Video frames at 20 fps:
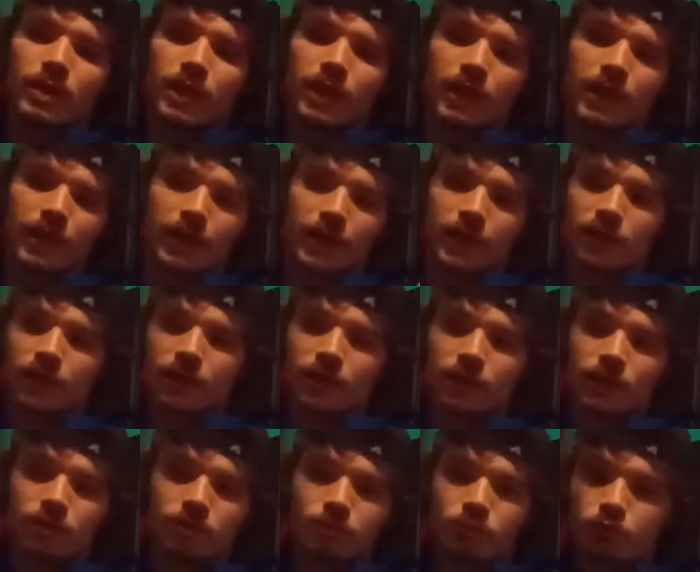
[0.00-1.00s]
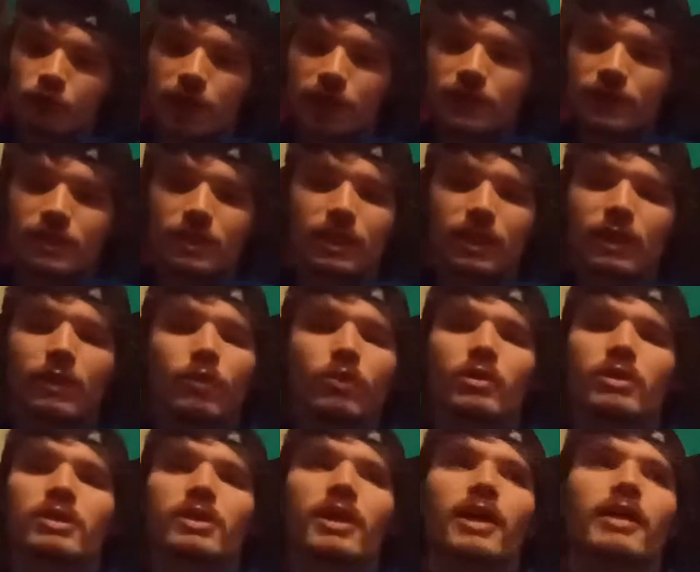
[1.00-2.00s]
and Wright State
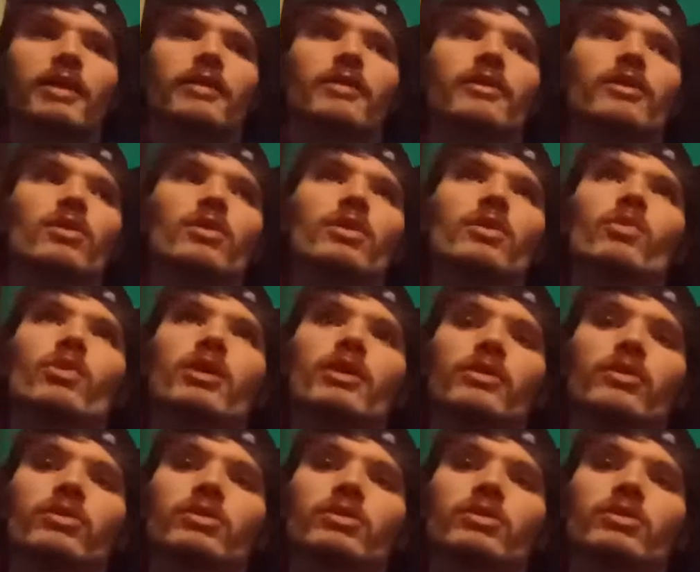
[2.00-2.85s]
was kind of the only one of